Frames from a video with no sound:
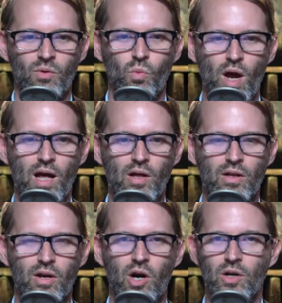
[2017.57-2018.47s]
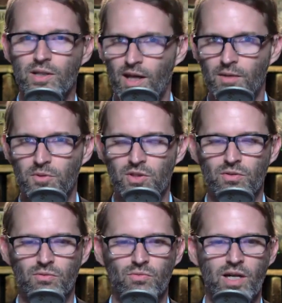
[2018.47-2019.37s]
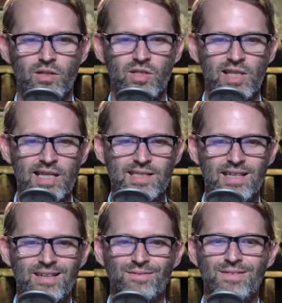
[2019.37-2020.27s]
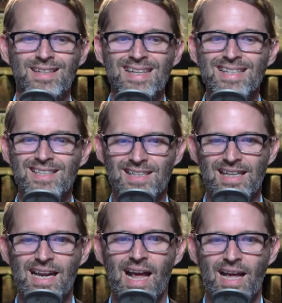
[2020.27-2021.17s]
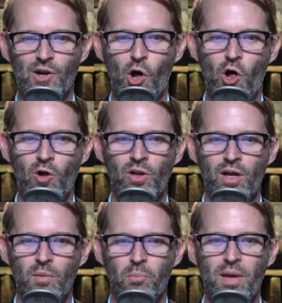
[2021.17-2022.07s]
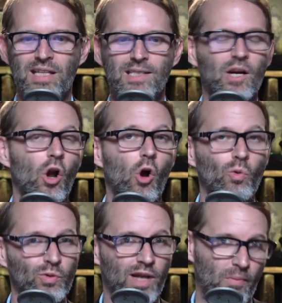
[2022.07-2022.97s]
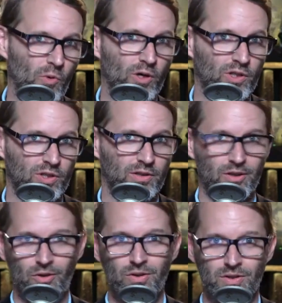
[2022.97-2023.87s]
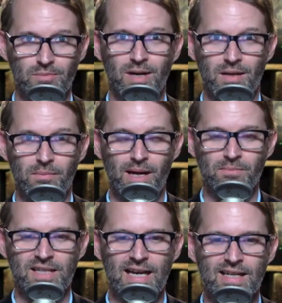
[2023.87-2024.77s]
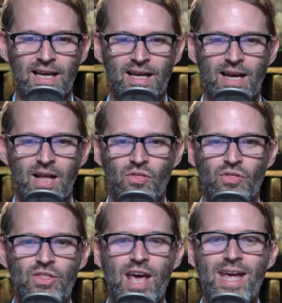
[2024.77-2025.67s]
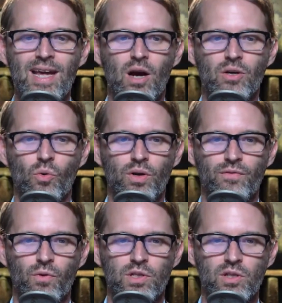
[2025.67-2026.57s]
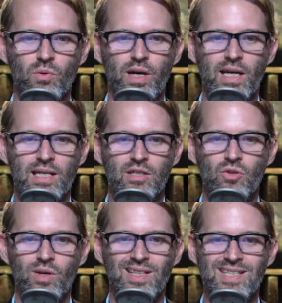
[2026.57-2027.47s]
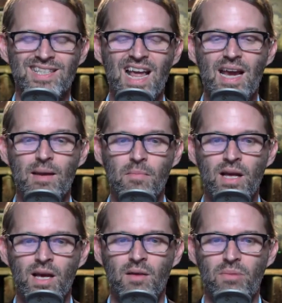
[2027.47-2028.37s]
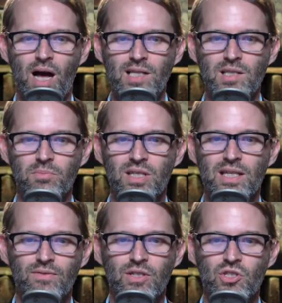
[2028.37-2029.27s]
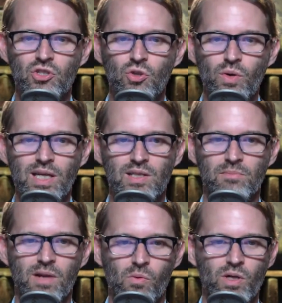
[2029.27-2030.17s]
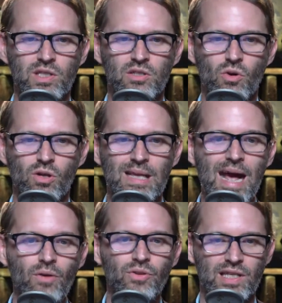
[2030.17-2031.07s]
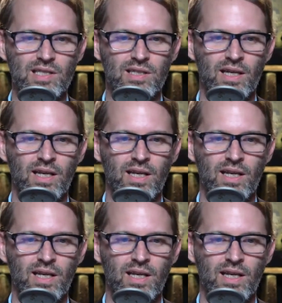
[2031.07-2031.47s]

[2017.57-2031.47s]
Well, our anonymous writer says, if Disney at all make their own networks, you know, because they're buying BAMTech, they are going to force their way into doing the same, possibly even suing some networks that don't allow this.